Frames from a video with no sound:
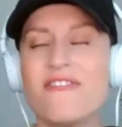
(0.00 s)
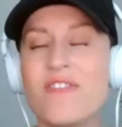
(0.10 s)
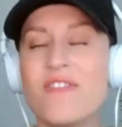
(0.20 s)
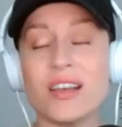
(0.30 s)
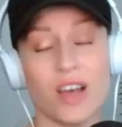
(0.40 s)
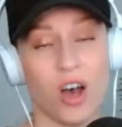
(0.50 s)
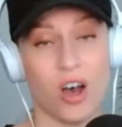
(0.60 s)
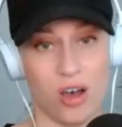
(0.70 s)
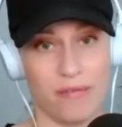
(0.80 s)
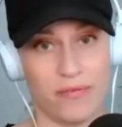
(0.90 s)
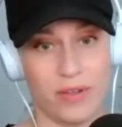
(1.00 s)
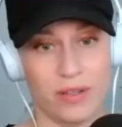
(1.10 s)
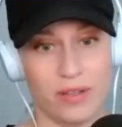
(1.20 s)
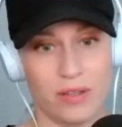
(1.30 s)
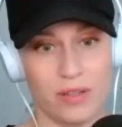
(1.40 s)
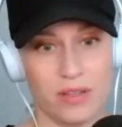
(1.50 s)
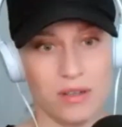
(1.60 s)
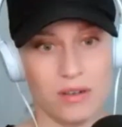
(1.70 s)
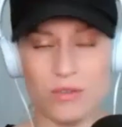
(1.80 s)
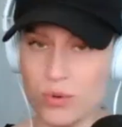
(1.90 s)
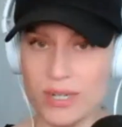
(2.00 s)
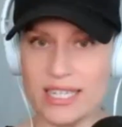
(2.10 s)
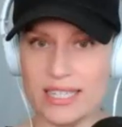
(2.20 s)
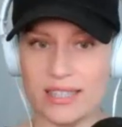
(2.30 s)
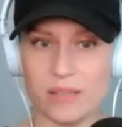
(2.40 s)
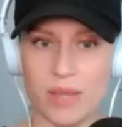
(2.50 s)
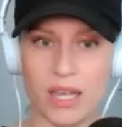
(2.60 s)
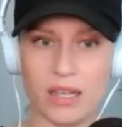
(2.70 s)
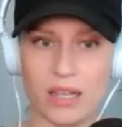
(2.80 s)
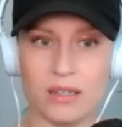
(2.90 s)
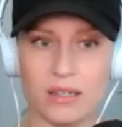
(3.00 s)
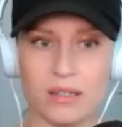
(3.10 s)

Fuck off. Oh, I hate this man.